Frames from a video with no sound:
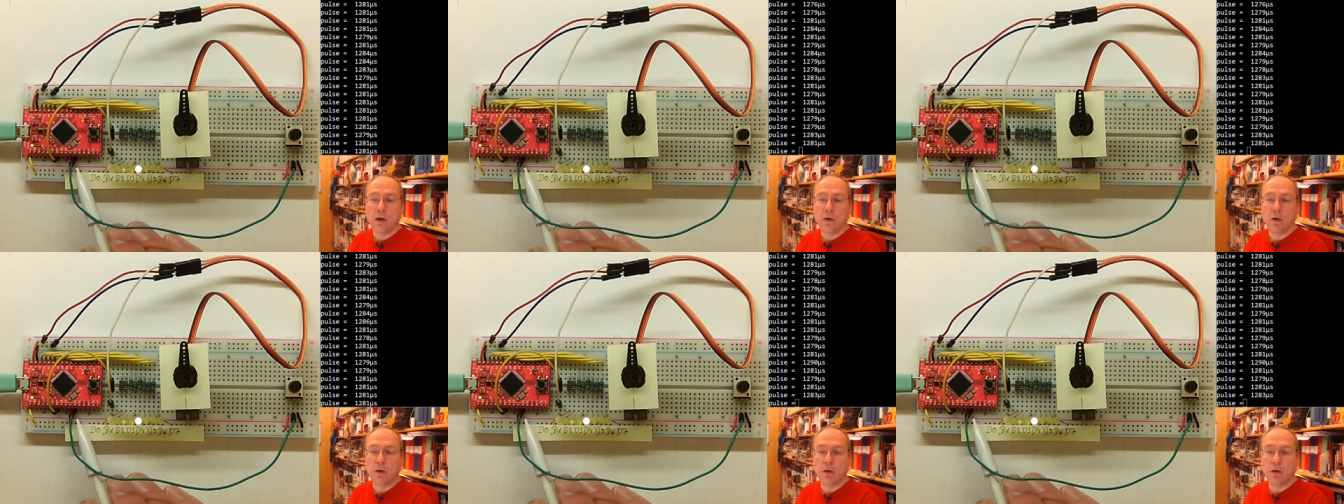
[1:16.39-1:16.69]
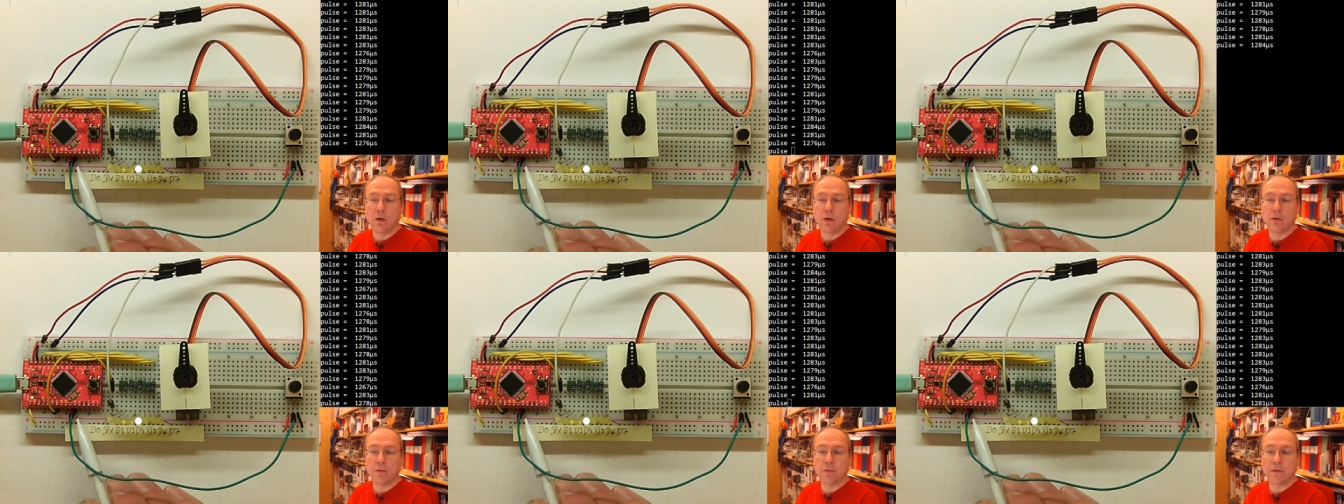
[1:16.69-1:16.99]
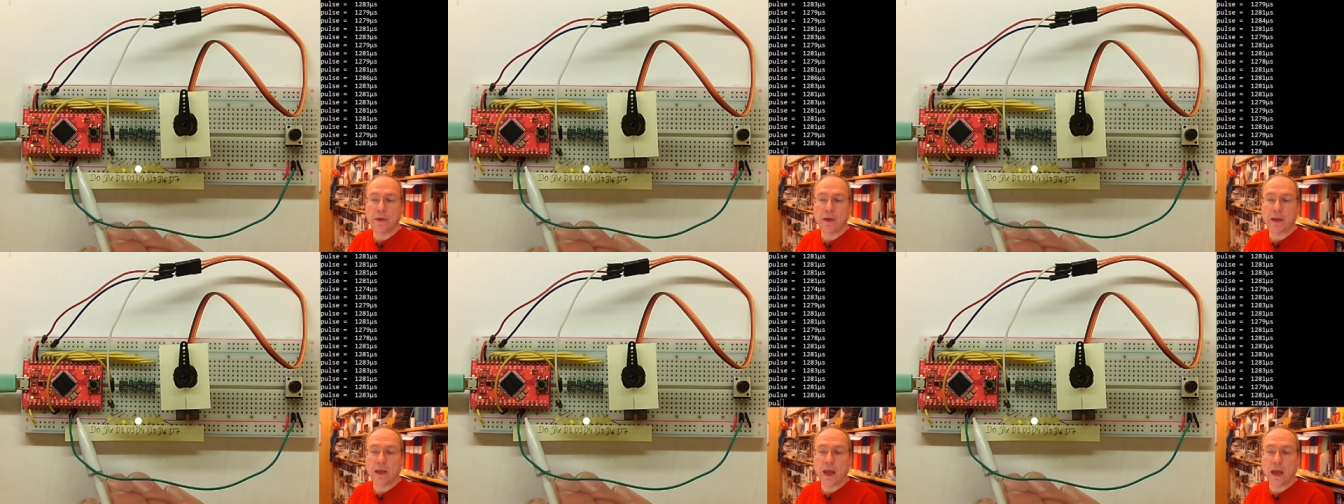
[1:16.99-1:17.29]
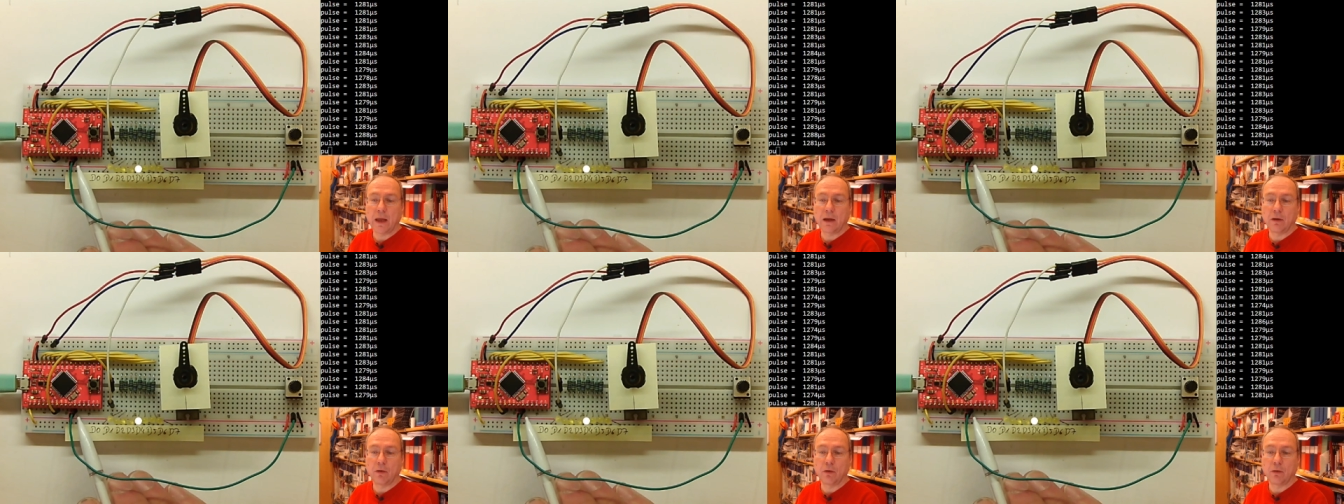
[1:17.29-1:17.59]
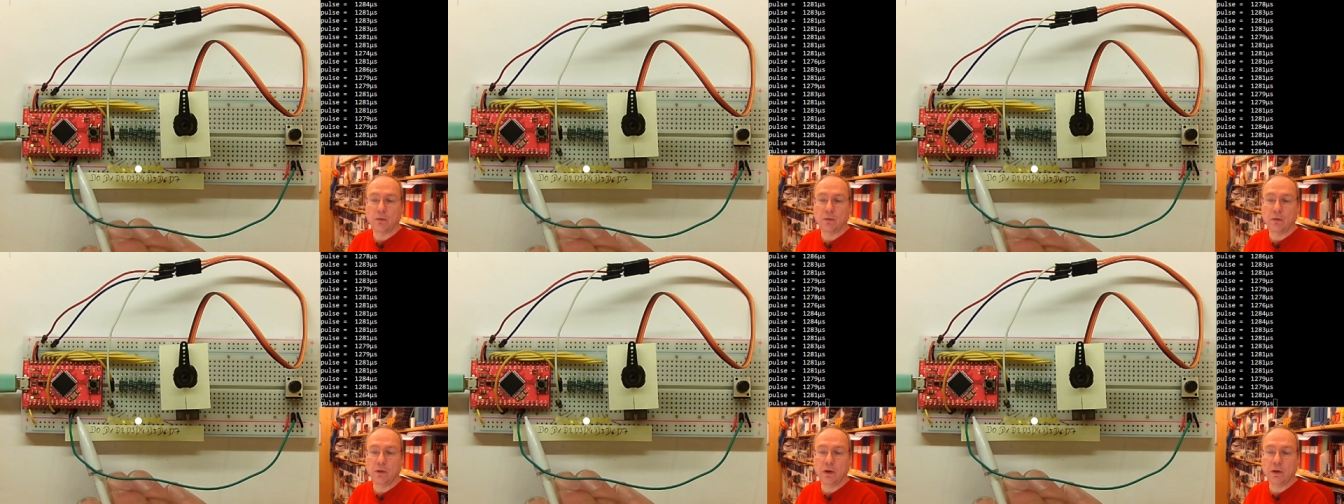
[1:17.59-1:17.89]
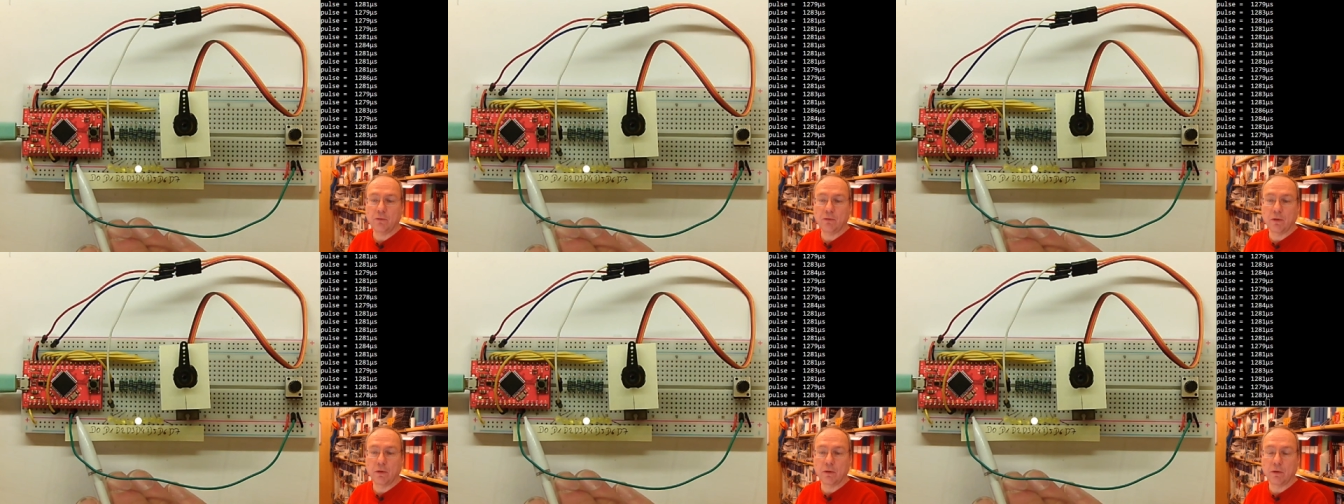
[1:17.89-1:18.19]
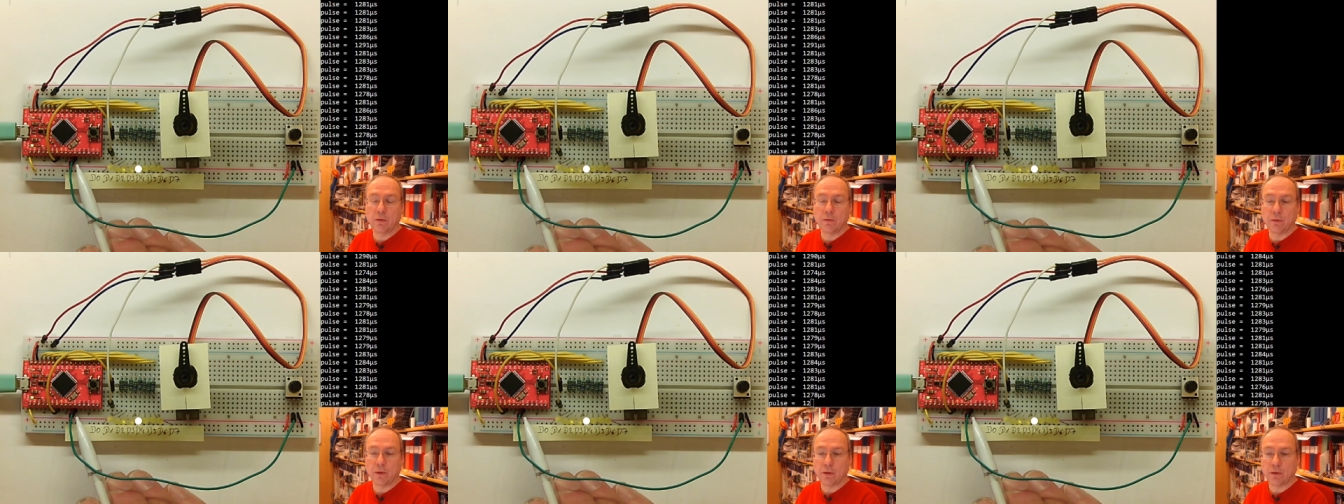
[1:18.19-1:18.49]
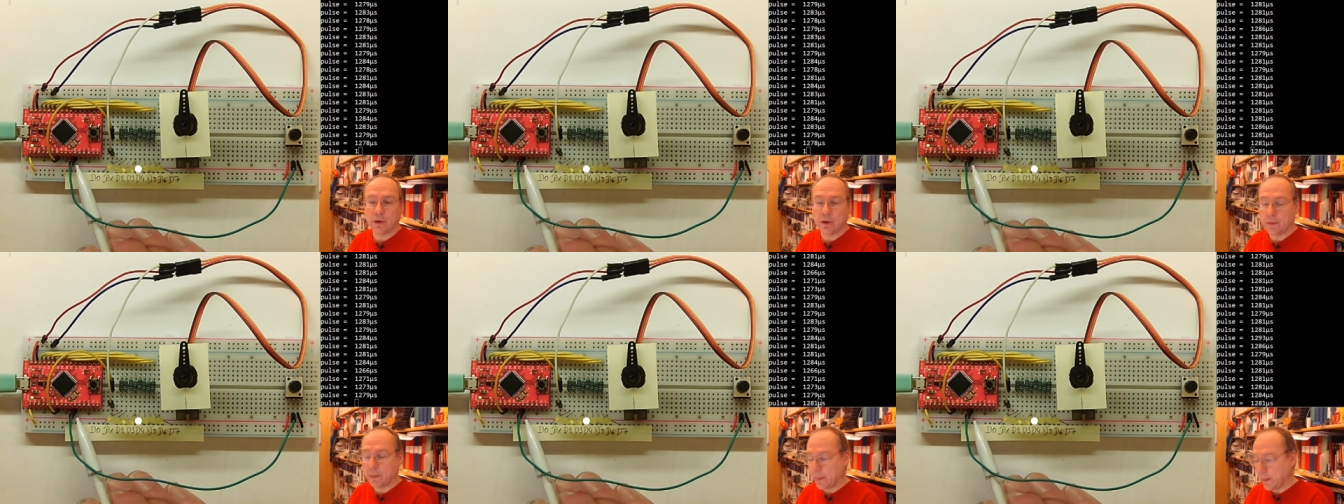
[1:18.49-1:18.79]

of the analog to digital converter.